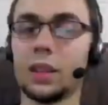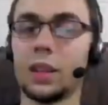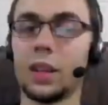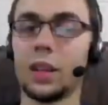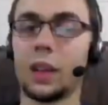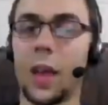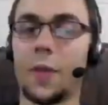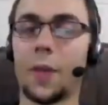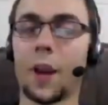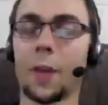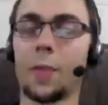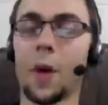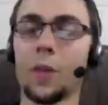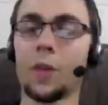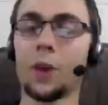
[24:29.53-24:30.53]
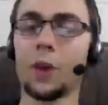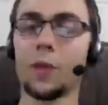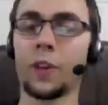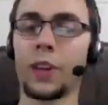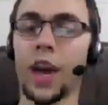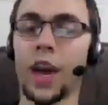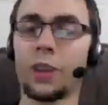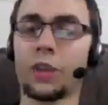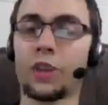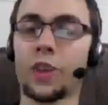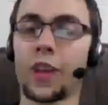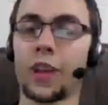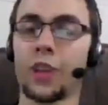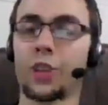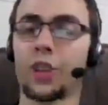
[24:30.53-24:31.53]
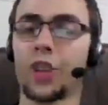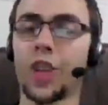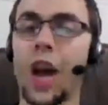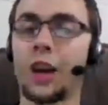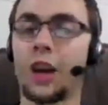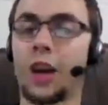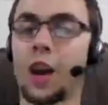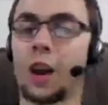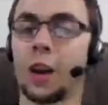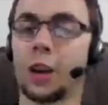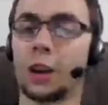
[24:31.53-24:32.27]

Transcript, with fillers: And they are both going for Catria. Shocker!